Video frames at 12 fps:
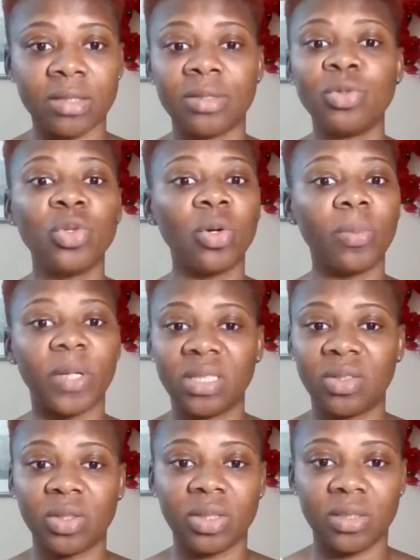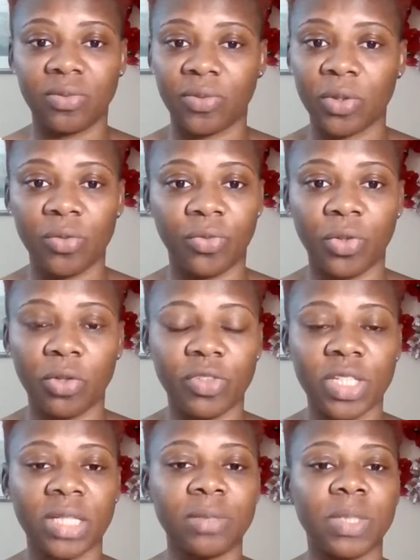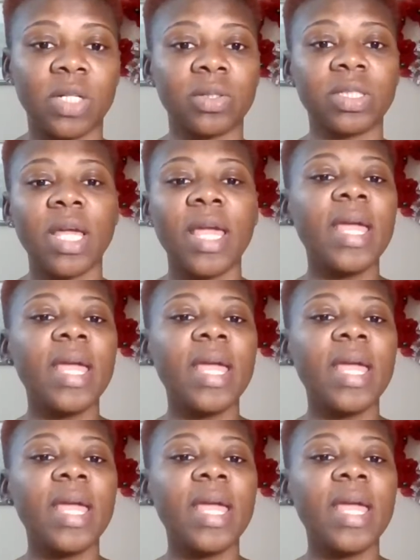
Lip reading: Nobody does it for you free of charge because